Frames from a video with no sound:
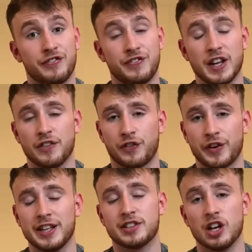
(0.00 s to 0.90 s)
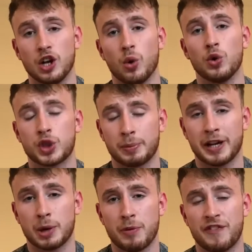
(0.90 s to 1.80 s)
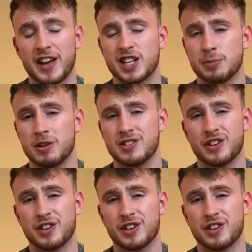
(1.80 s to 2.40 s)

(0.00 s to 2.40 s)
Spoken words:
Feel free to load your plate up with vegetables.